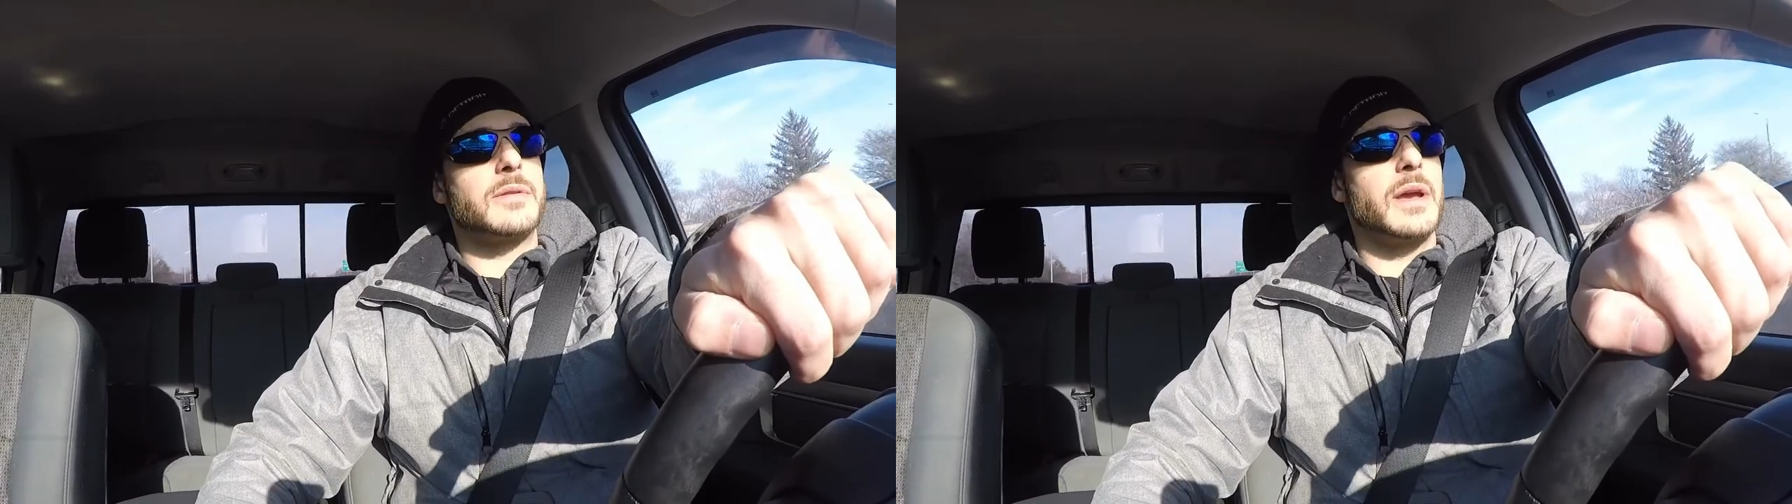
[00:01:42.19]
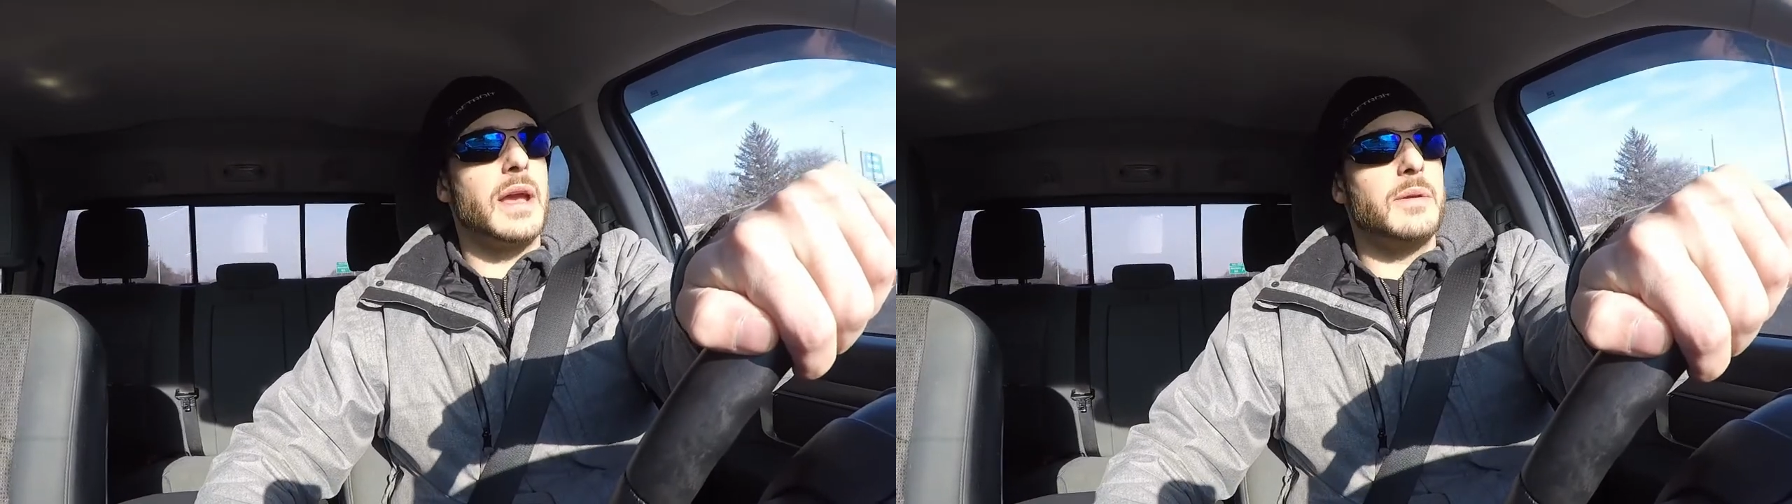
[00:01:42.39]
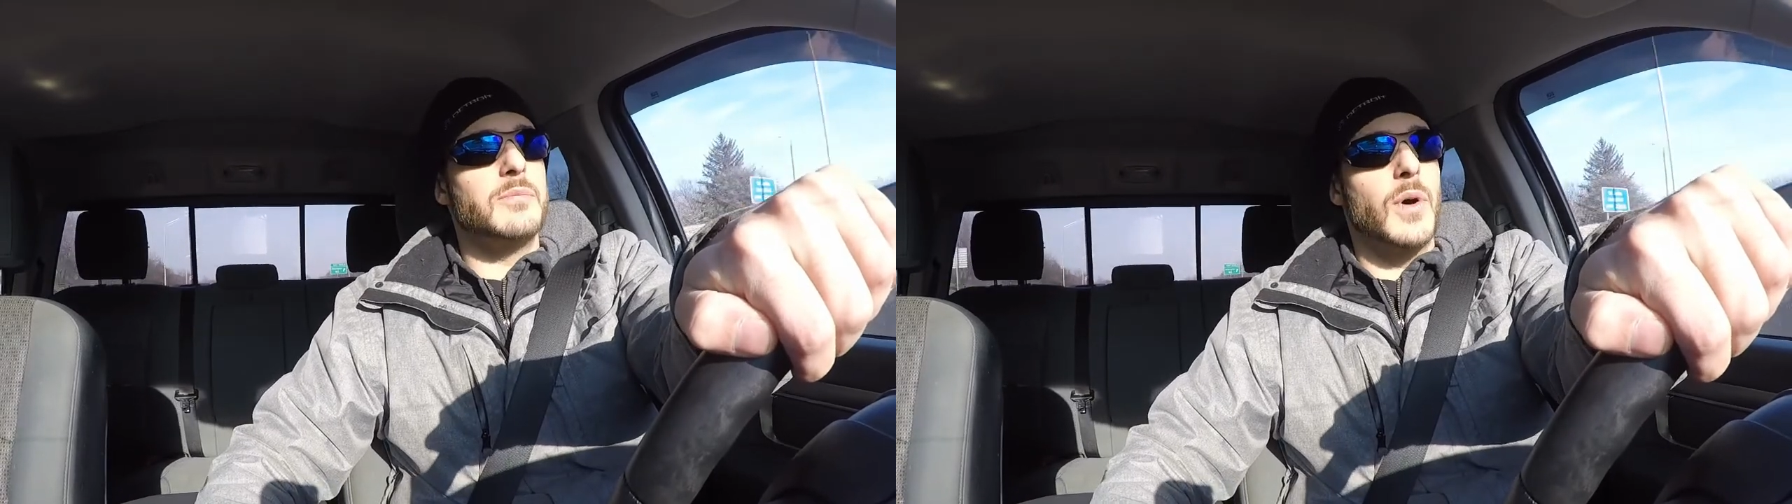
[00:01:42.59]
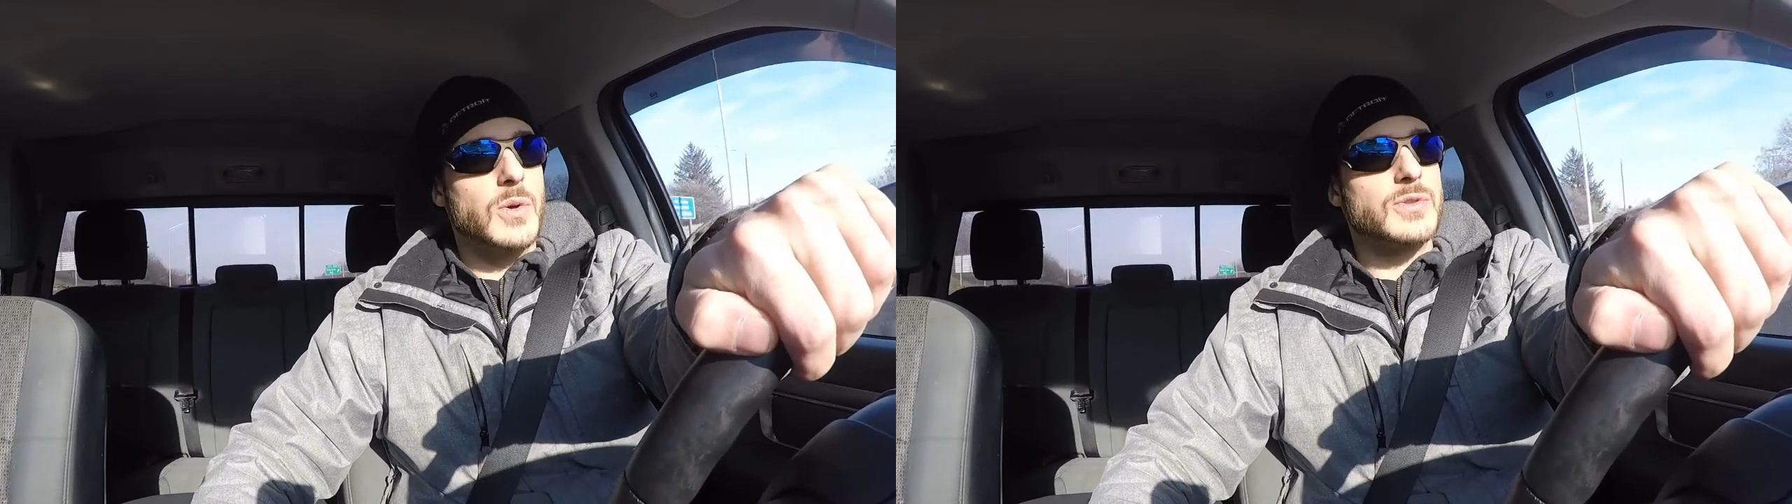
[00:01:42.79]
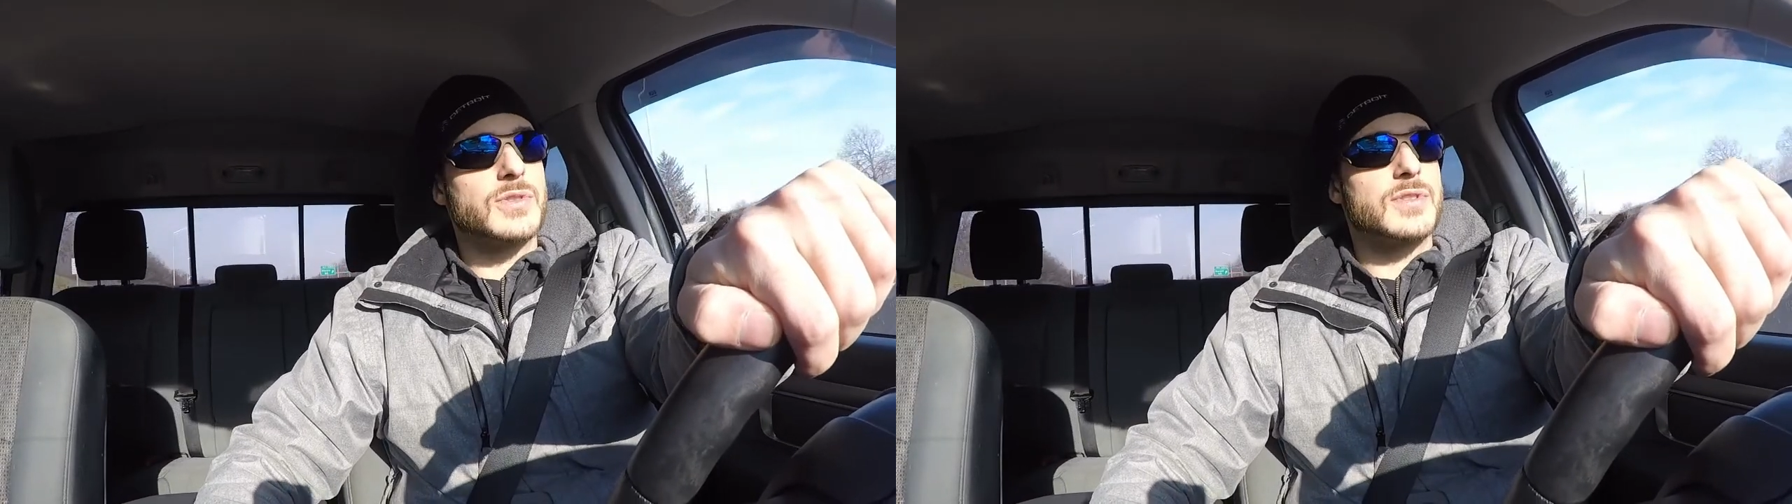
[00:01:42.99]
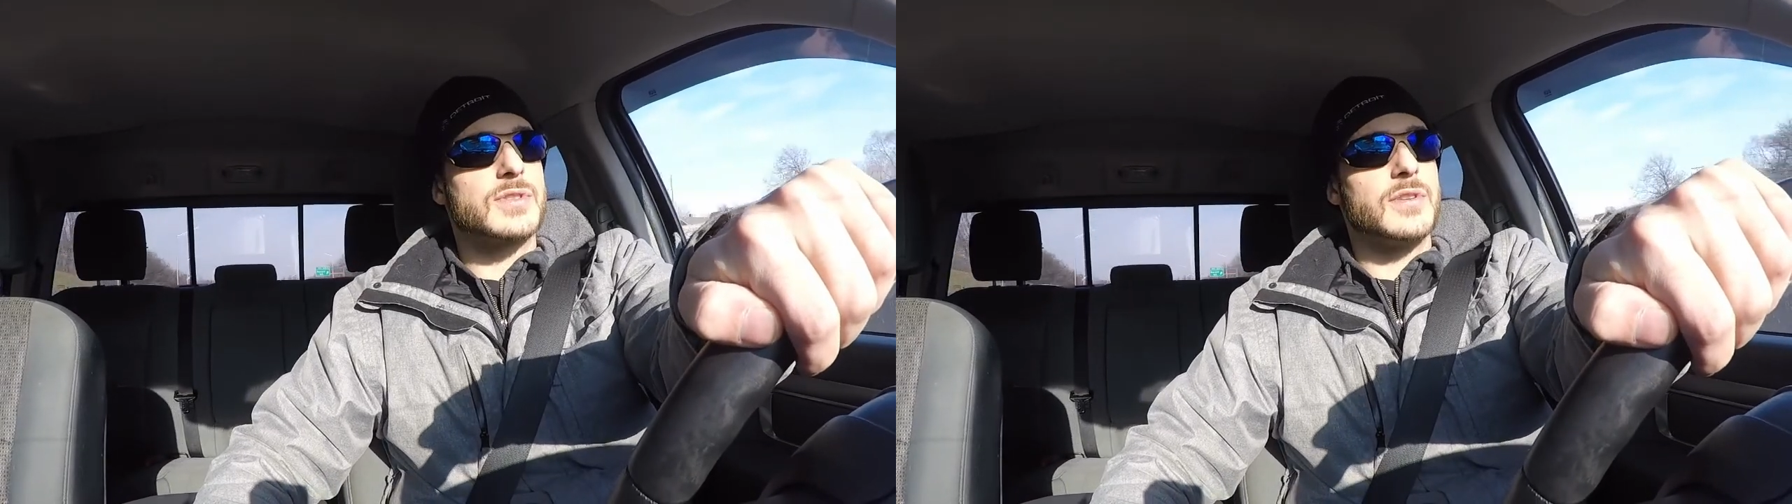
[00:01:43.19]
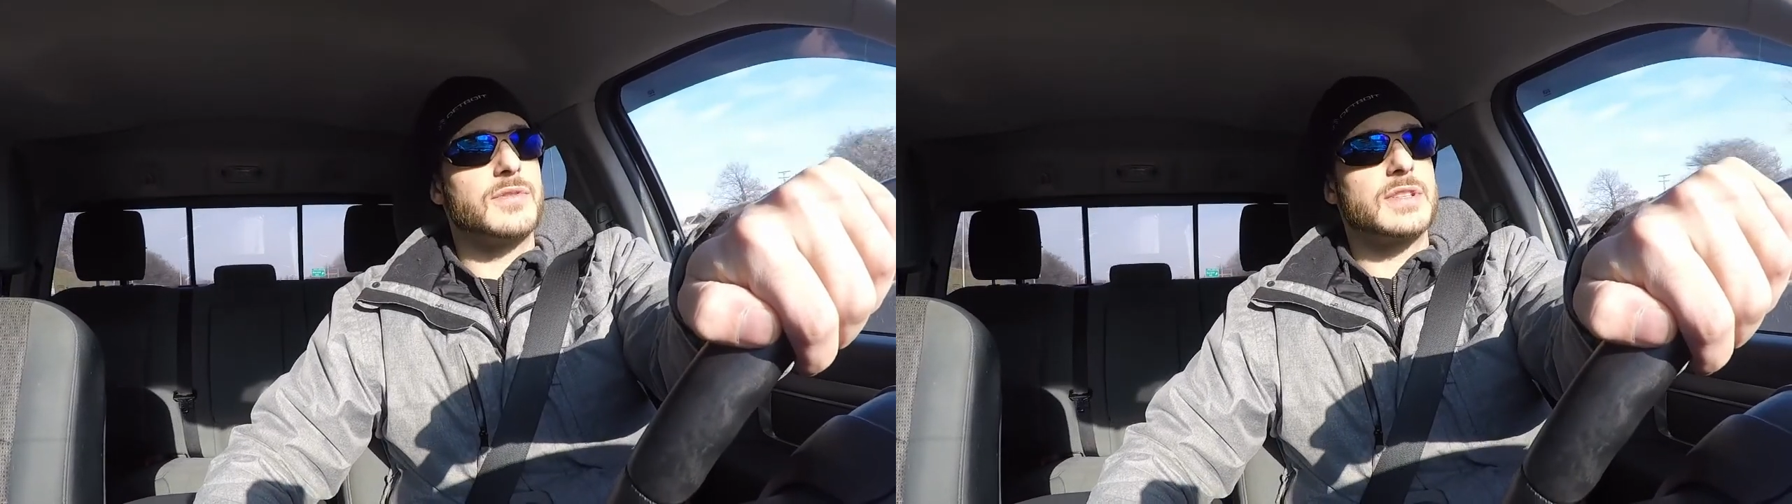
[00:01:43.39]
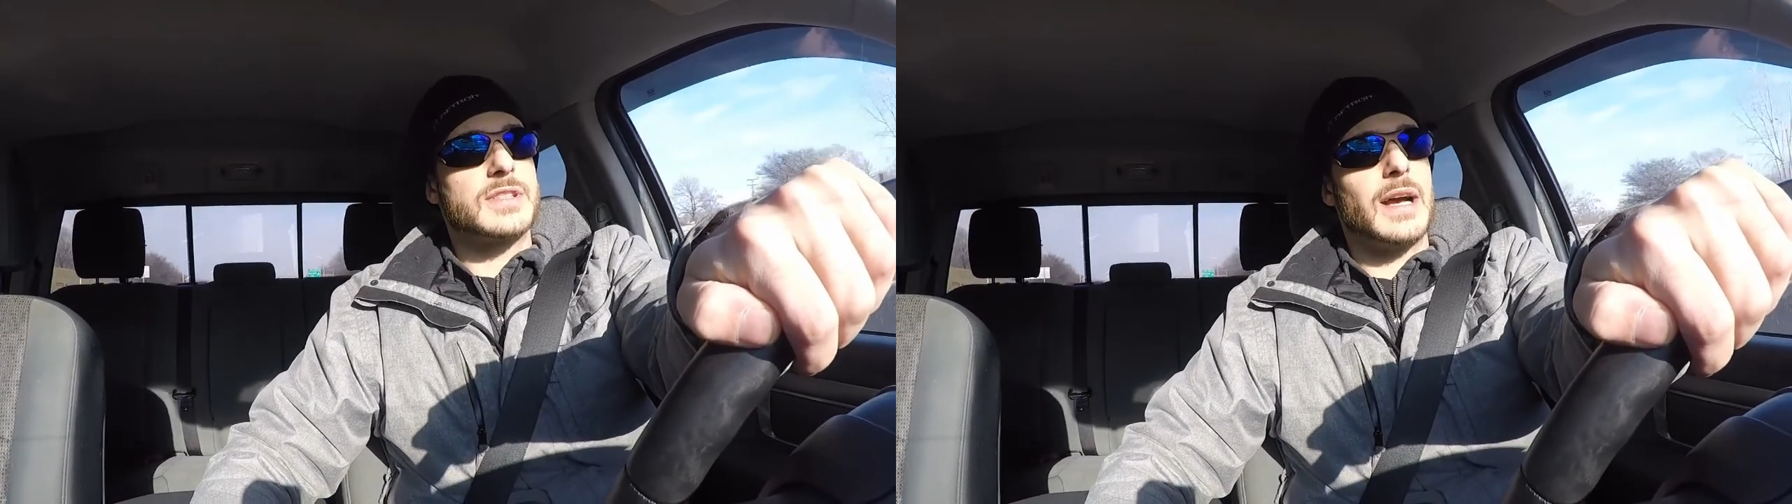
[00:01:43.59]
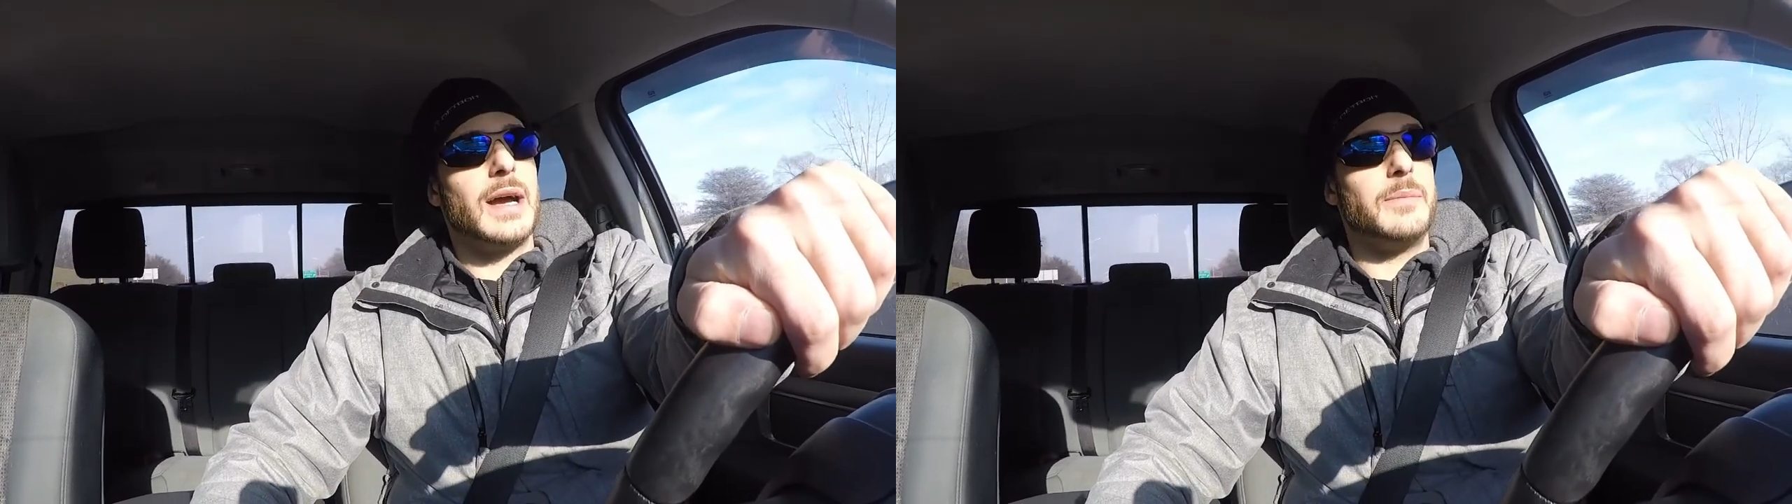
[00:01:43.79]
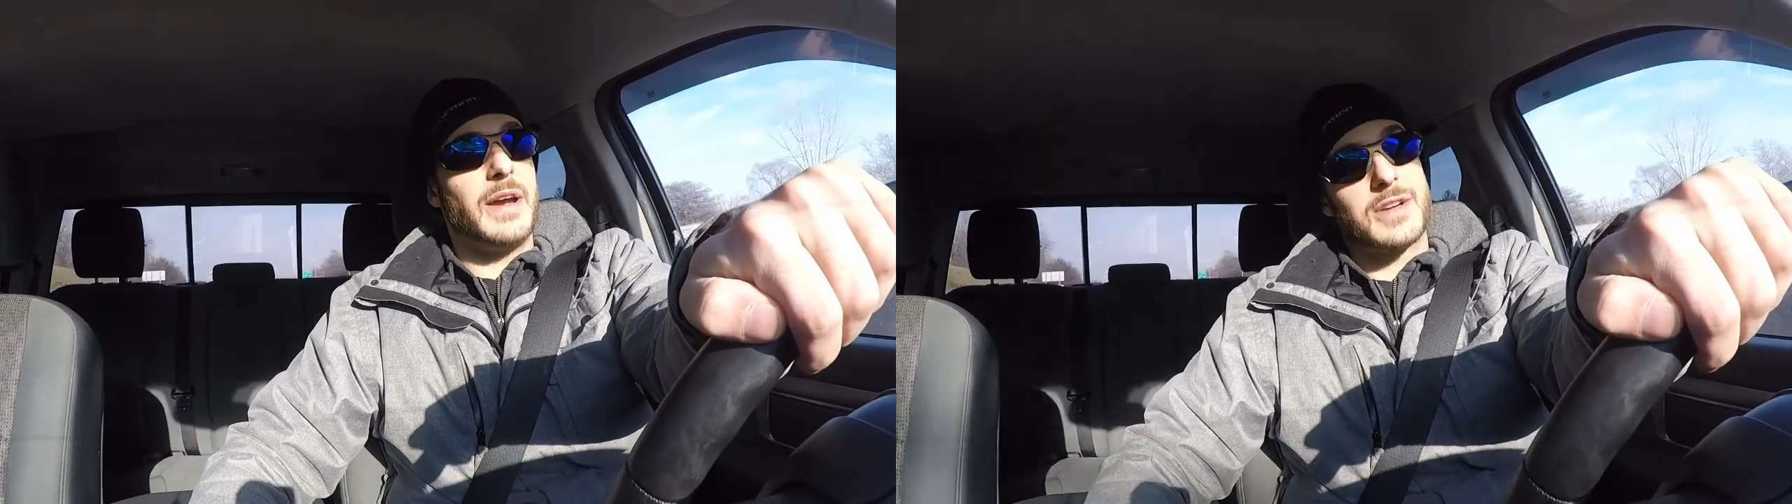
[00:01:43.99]
and most of the
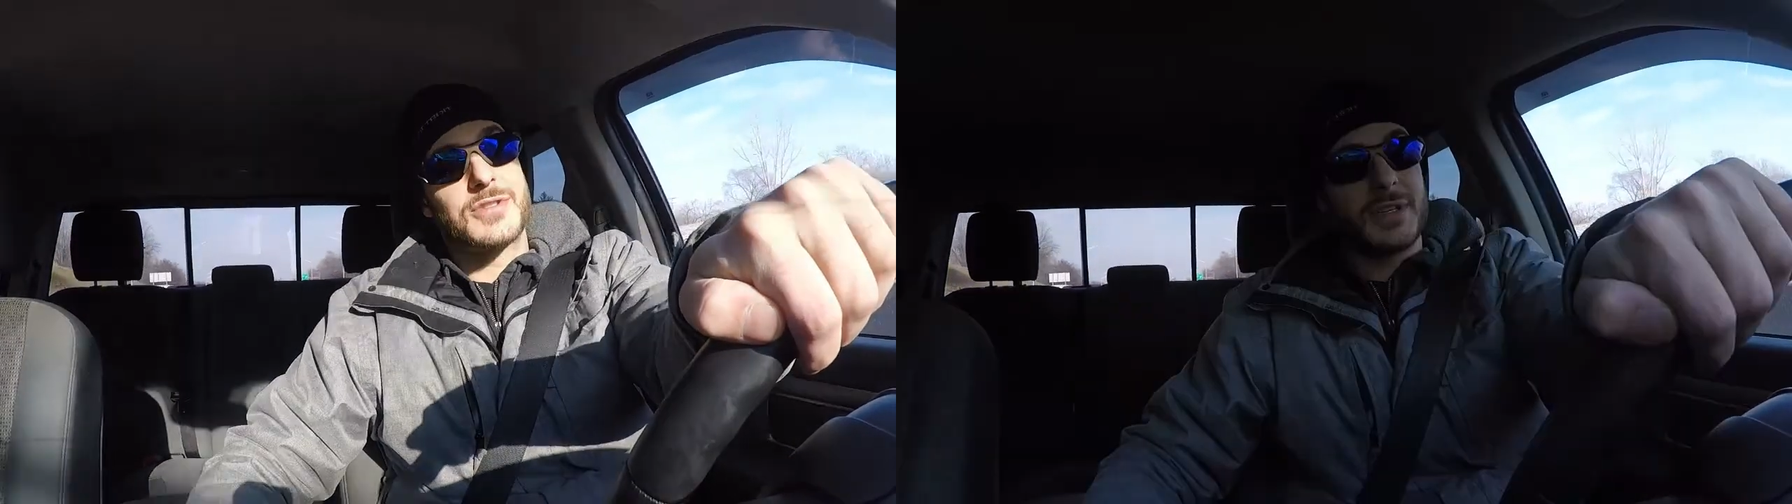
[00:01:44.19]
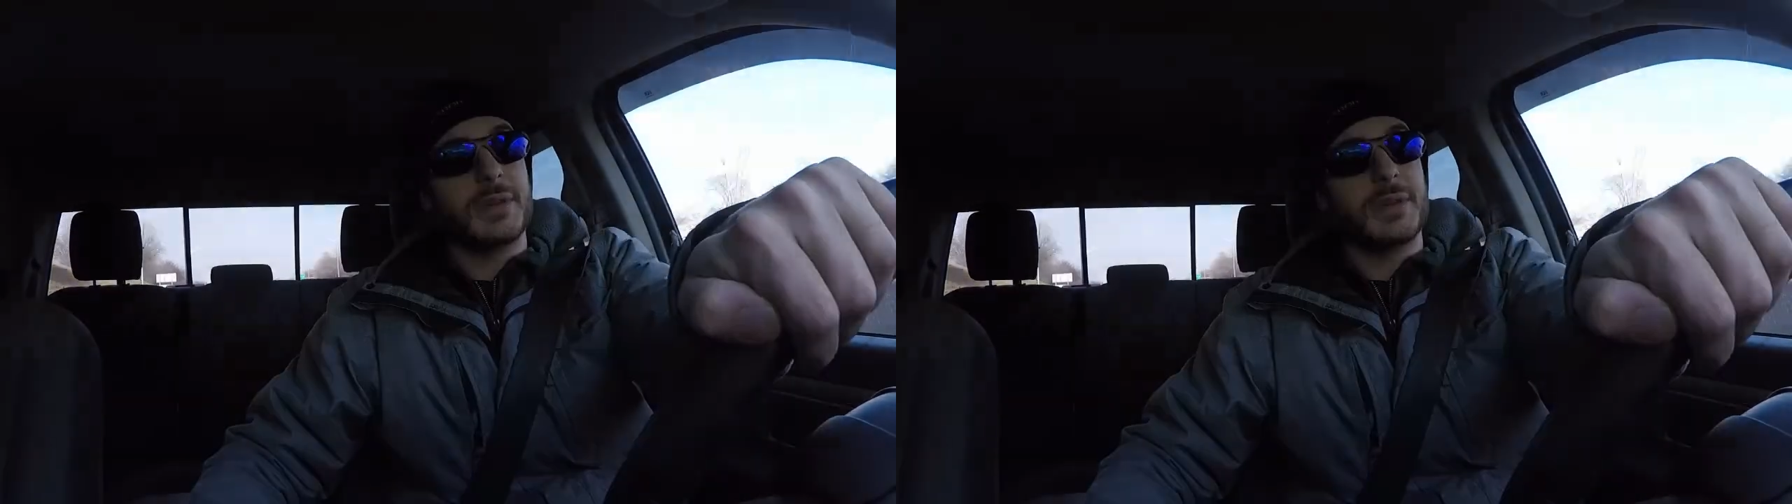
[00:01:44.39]
time, actually